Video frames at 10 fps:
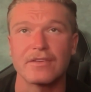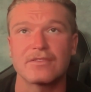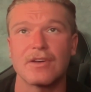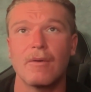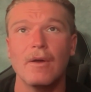
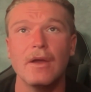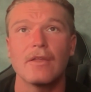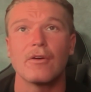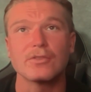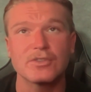So
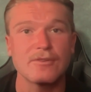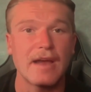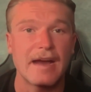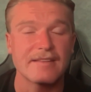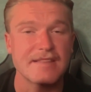those two
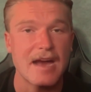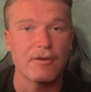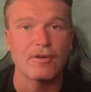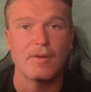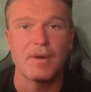guys now
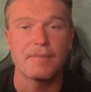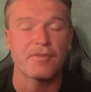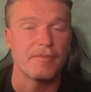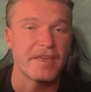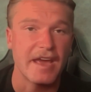come up
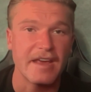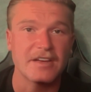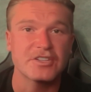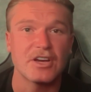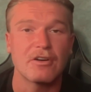from
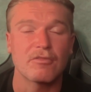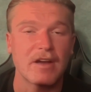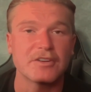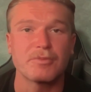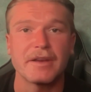the AHL,
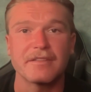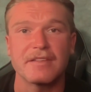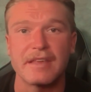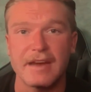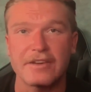graduating to
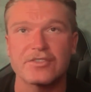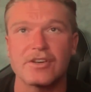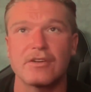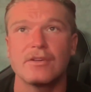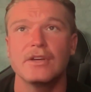the
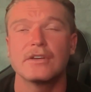NHL.